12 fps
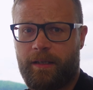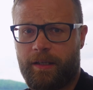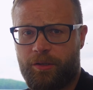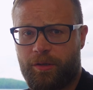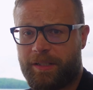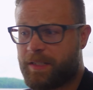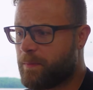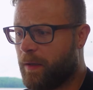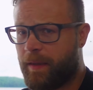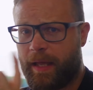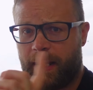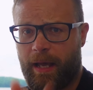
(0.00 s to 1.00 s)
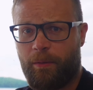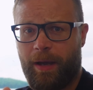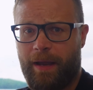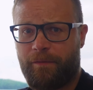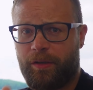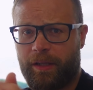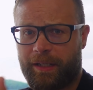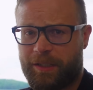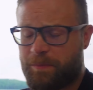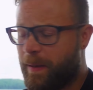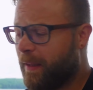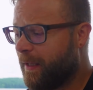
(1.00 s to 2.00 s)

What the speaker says: and you can spell that however you like to spell